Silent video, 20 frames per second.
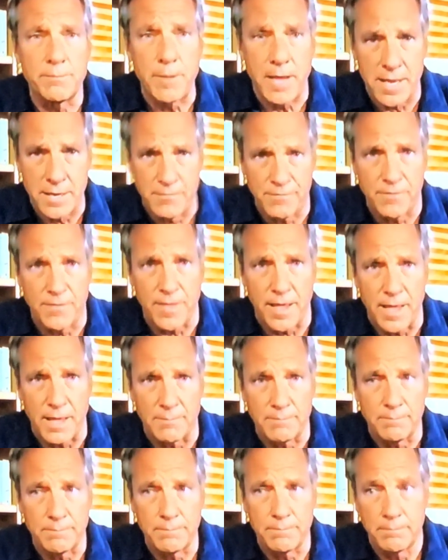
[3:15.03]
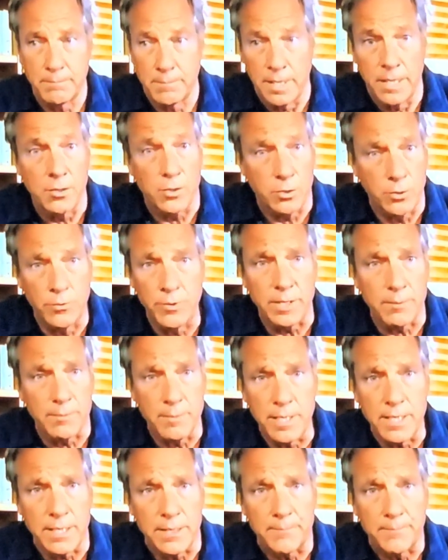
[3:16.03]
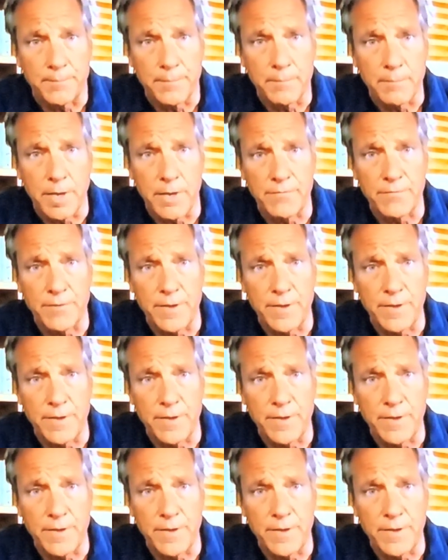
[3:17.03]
pay for that, including me. My